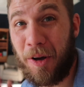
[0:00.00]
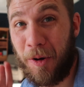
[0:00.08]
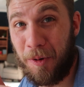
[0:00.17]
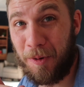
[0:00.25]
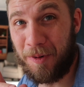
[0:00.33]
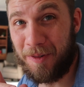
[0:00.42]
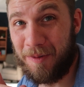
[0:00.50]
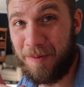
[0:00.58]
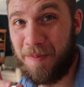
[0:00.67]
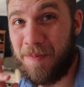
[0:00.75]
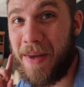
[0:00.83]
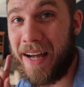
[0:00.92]
go
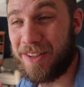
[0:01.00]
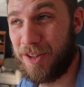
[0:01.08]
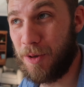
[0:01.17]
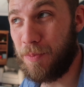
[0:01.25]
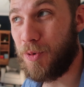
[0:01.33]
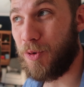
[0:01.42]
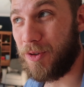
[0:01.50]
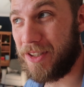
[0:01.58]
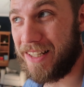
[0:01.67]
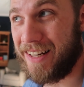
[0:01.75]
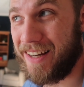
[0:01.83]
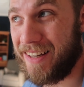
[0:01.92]
back to the pool
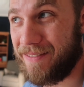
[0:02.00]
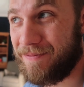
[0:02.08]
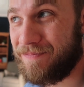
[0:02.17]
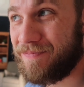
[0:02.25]
tonight